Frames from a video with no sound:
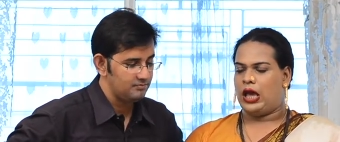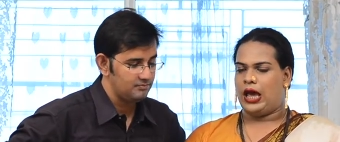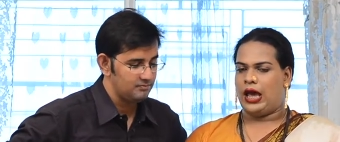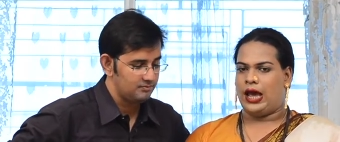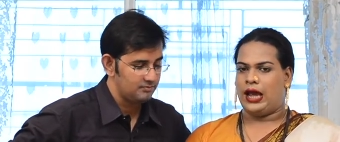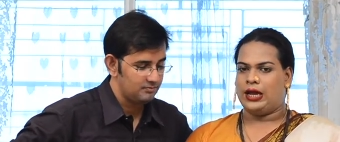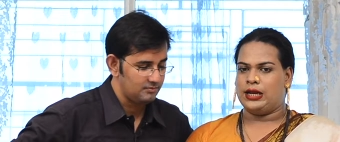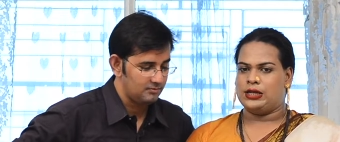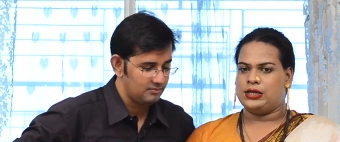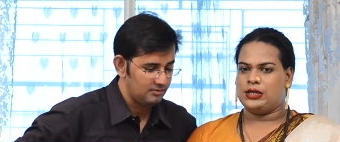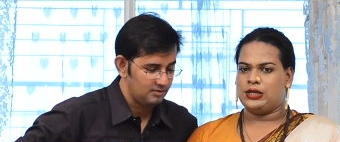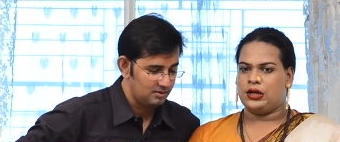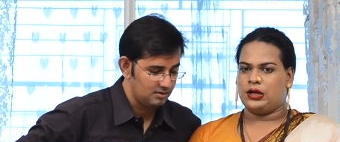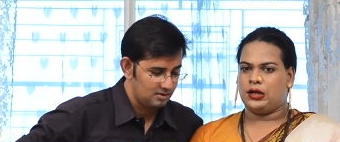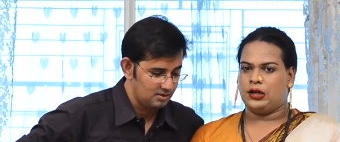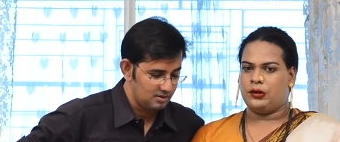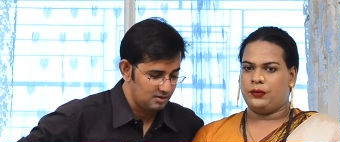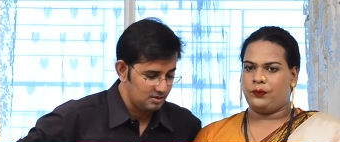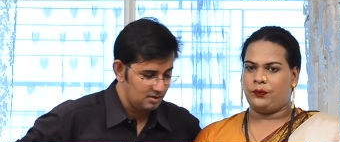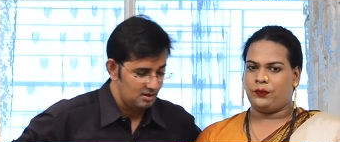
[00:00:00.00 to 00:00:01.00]
Speaker 1: And
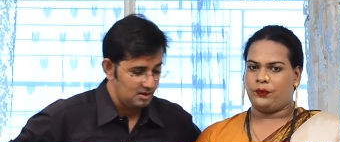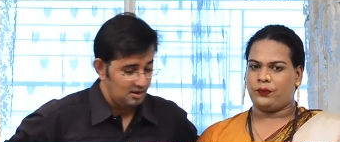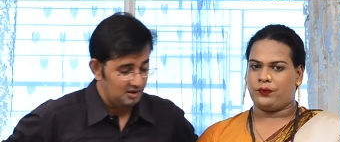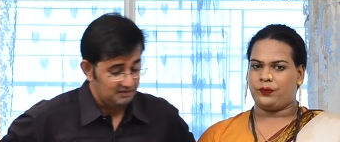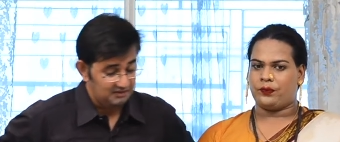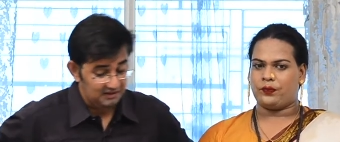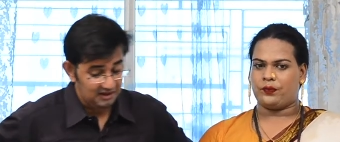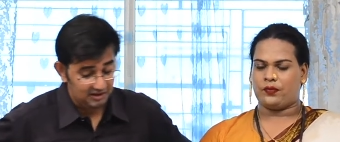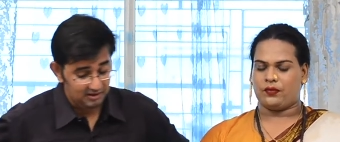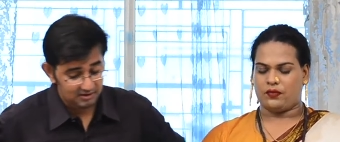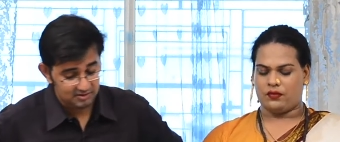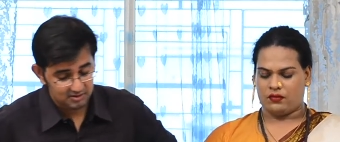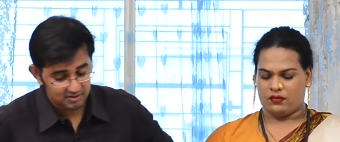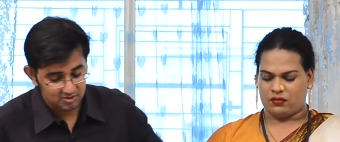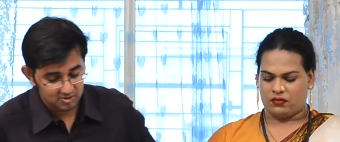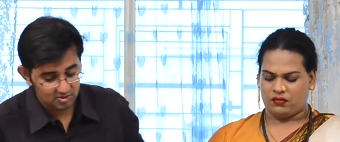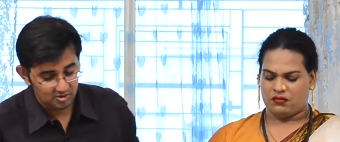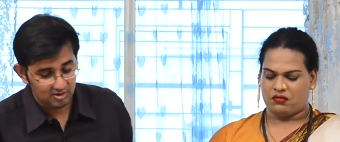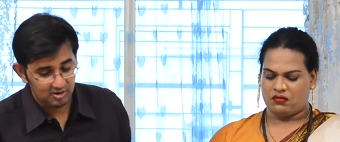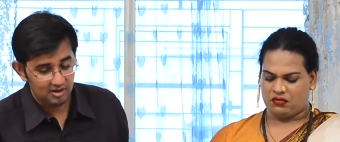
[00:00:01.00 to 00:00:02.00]
Speaker 2: uh, that is a
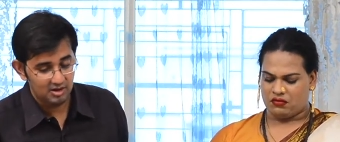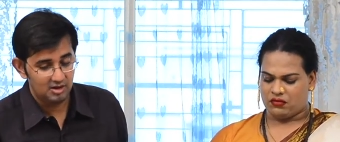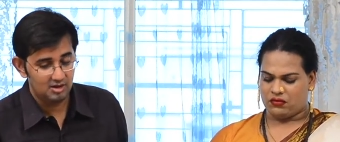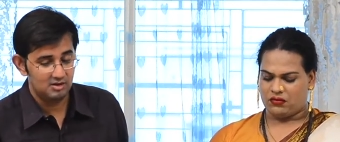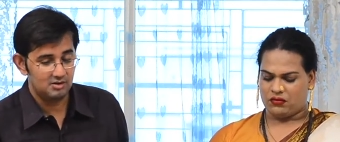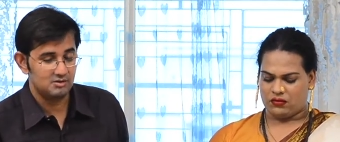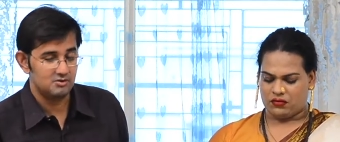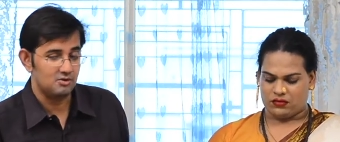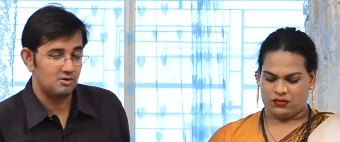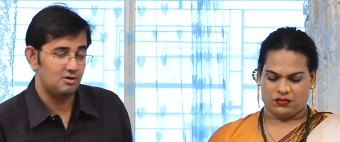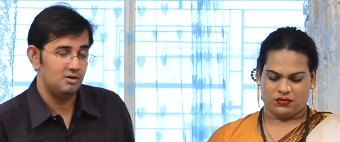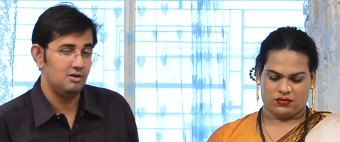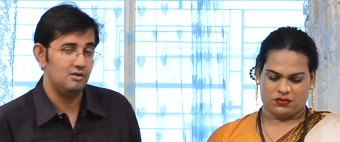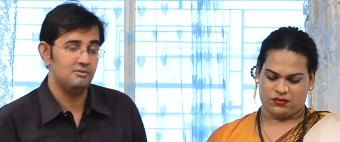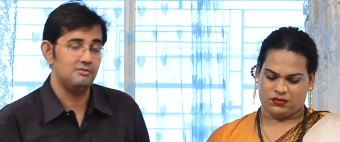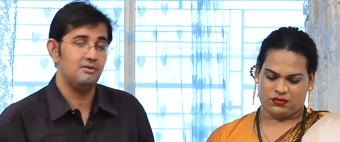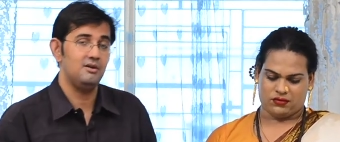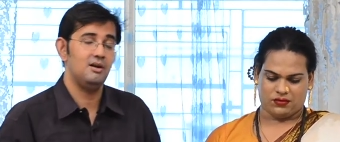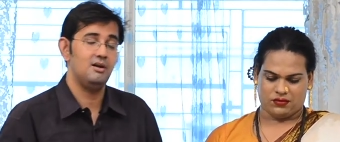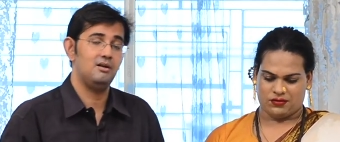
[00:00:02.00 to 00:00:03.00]
sorry, sorry
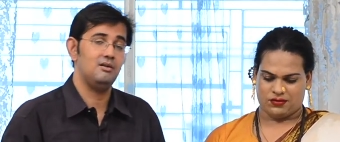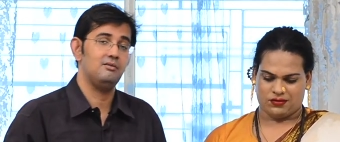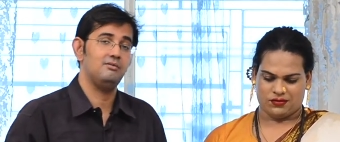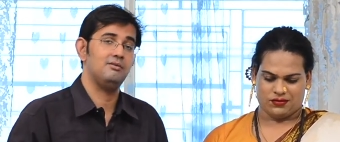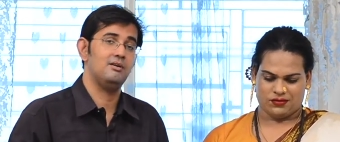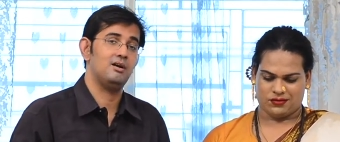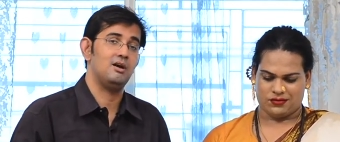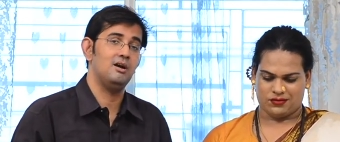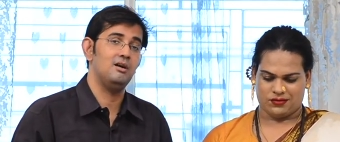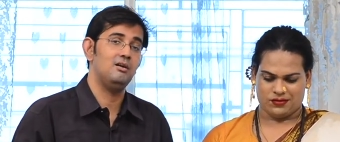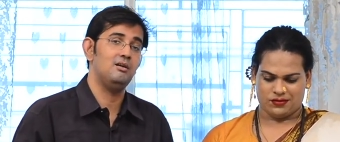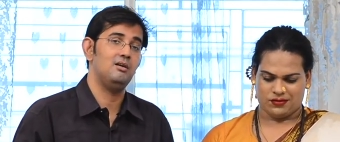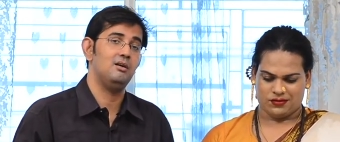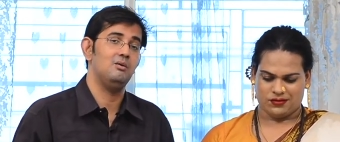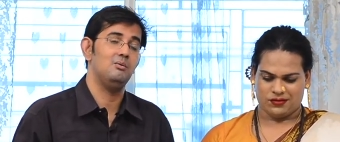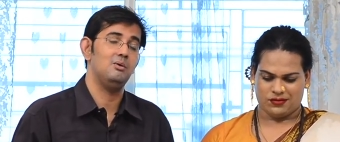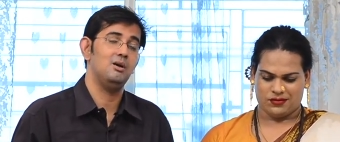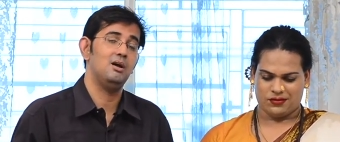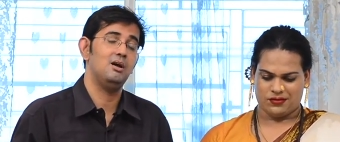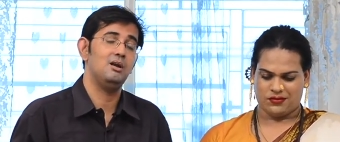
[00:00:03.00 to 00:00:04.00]
affair of a country
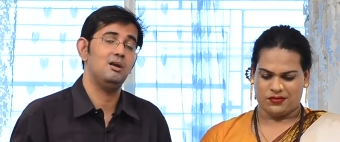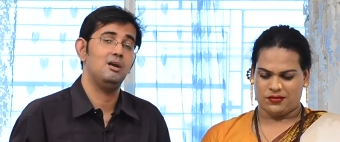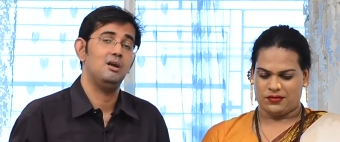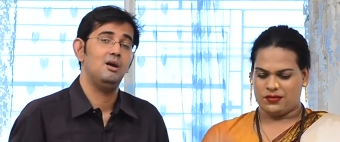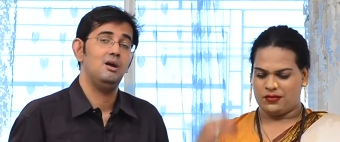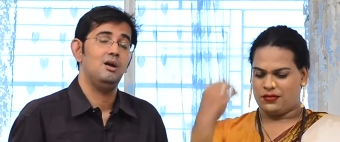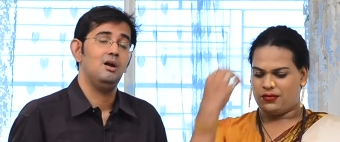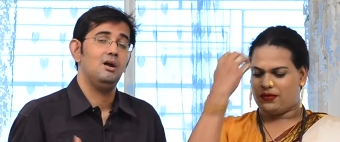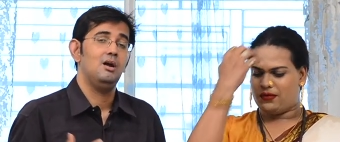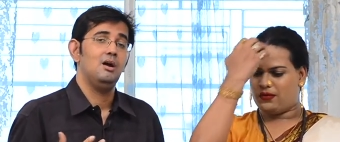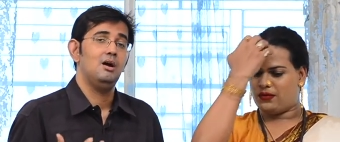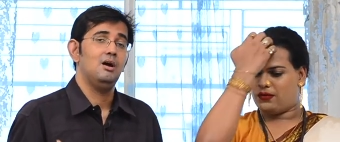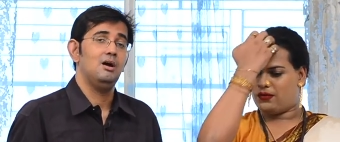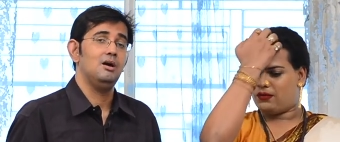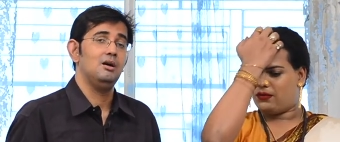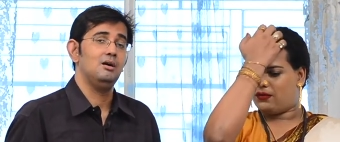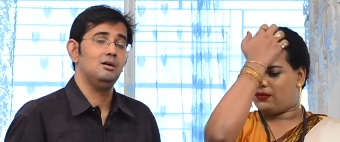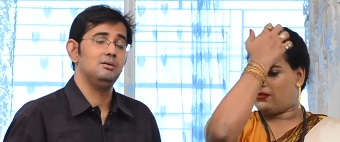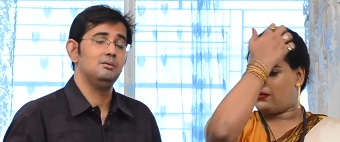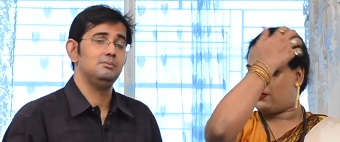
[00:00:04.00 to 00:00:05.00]
where
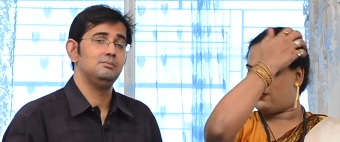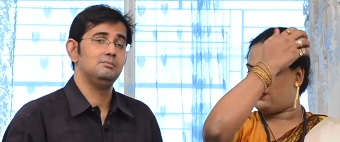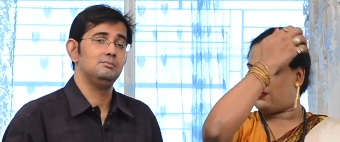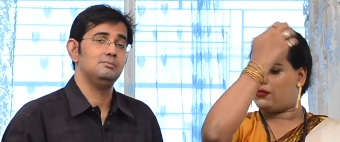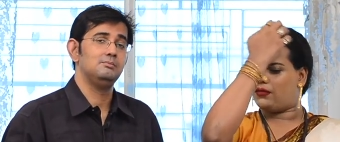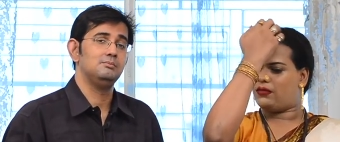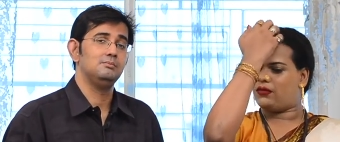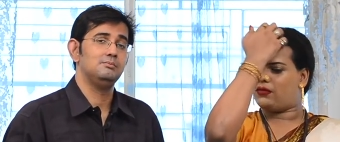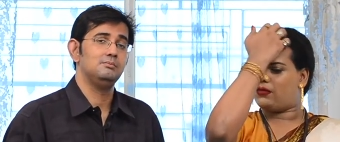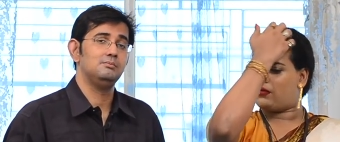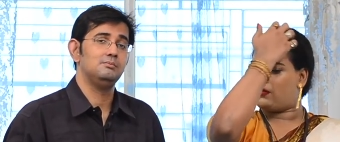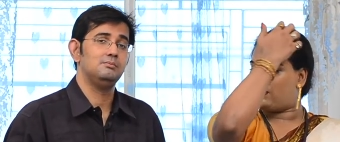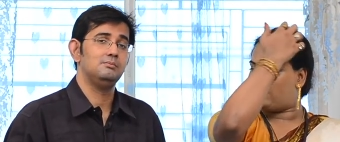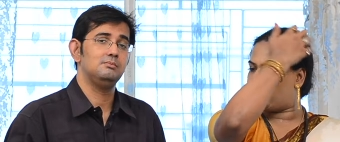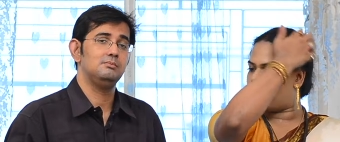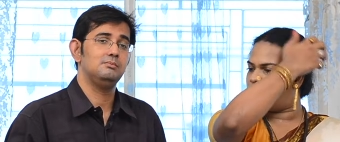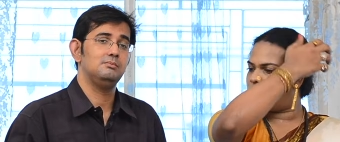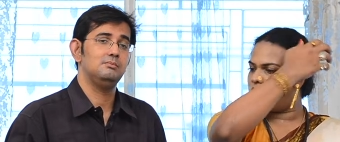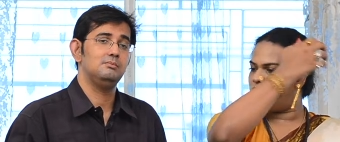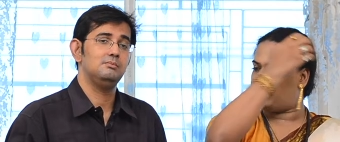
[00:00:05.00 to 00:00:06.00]
um,
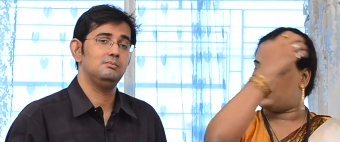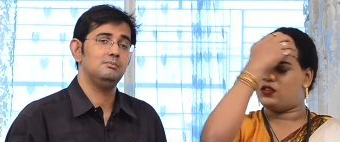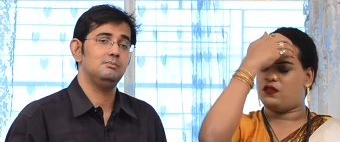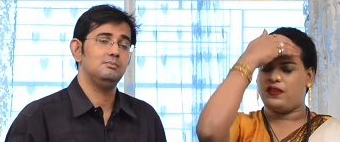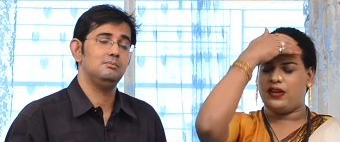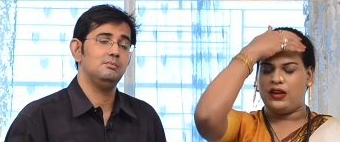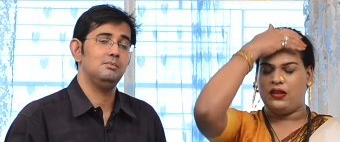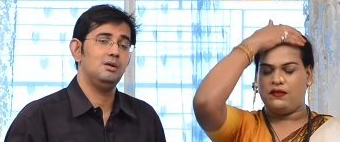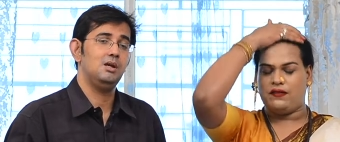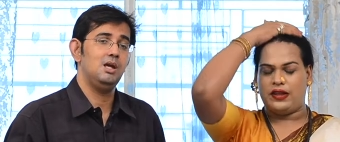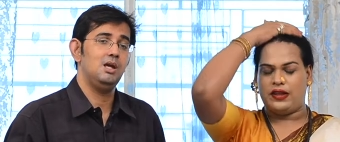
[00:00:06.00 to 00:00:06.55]
it's
Speaker 1: a very,